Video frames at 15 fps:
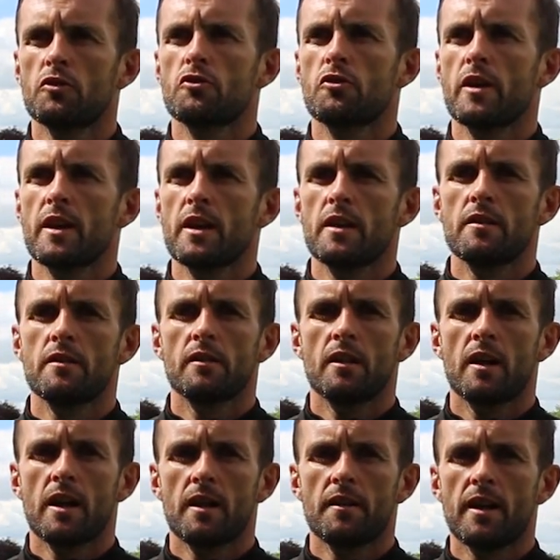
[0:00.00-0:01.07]
training,
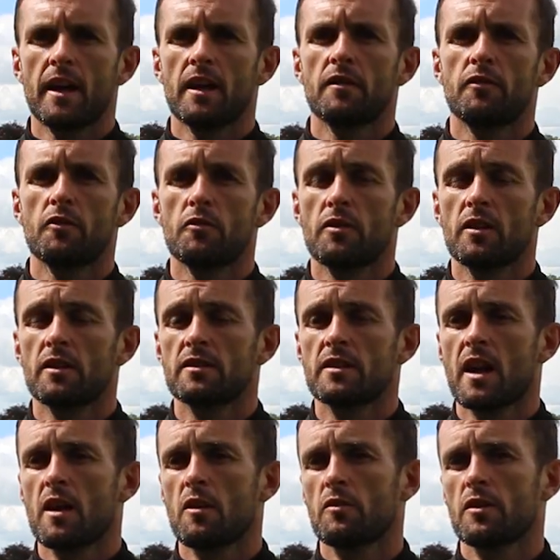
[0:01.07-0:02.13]
nailed a few things
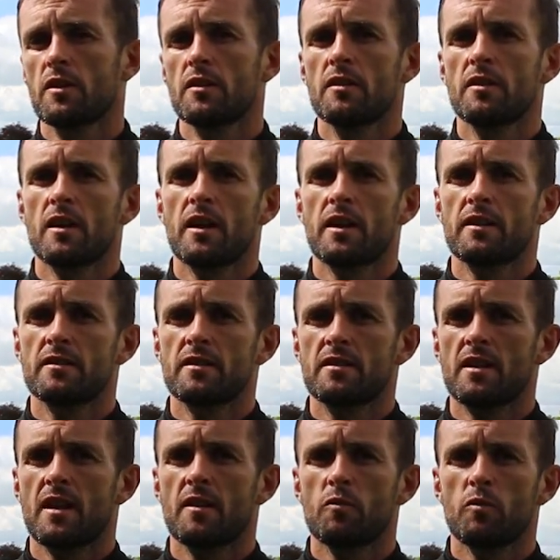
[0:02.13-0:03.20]
down, and as I
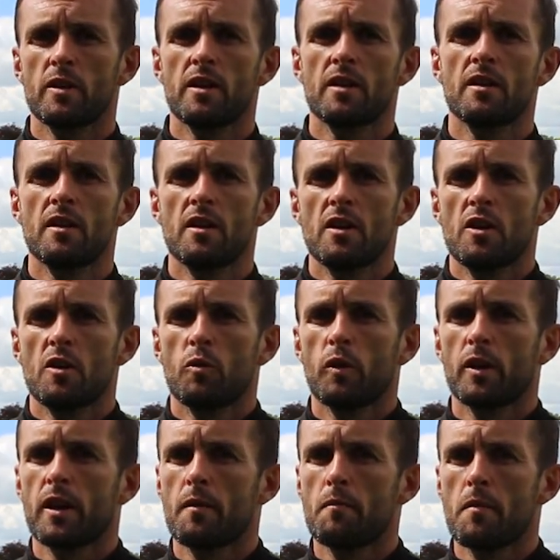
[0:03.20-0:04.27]
said, we
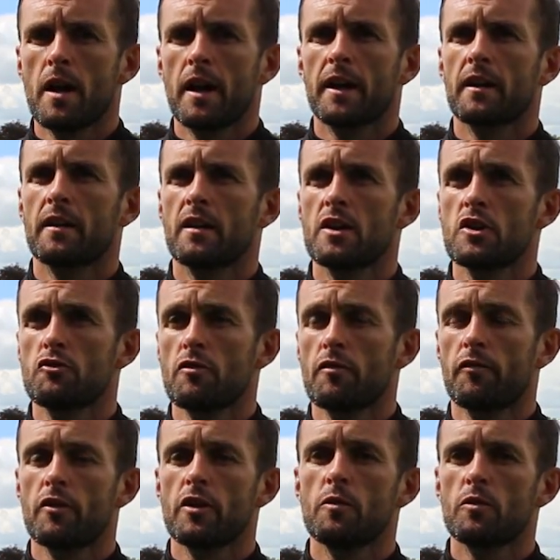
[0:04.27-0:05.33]
come back
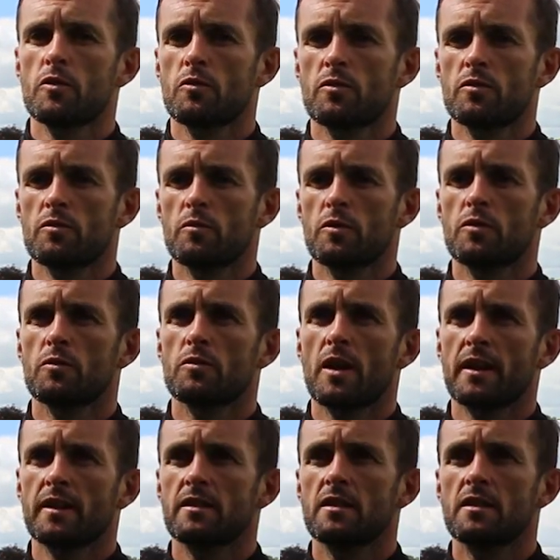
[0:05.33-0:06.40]
injury-free, which was
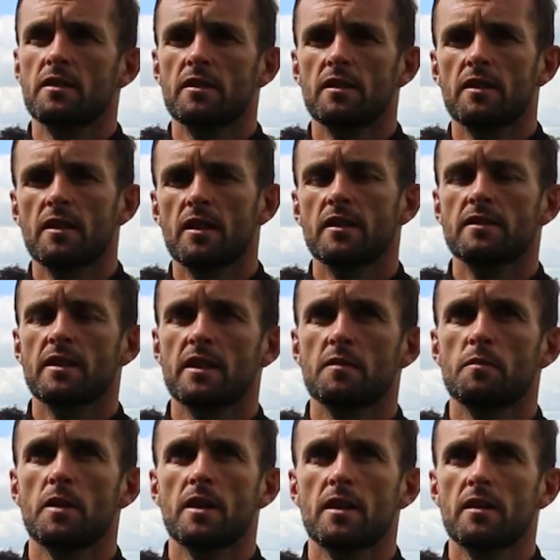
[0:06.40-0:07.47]
excellent, and I said
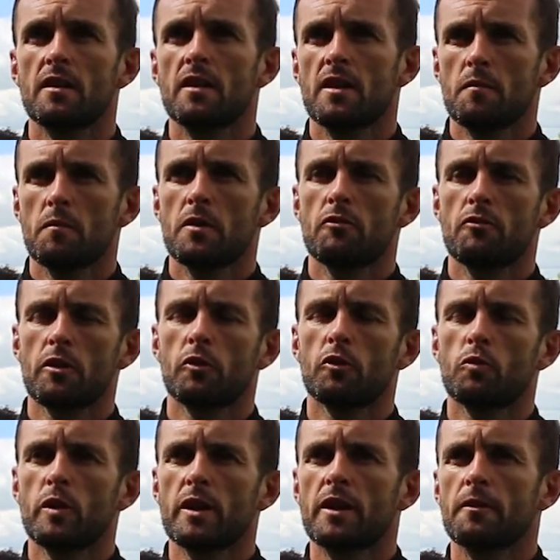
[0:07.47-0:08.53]
it's been a real
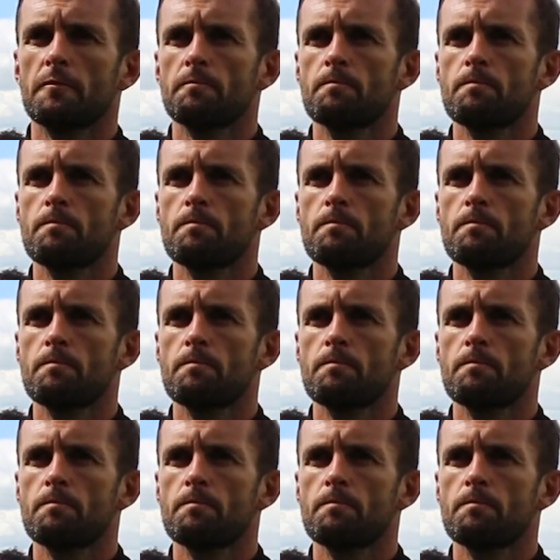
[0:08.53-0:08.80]
good week.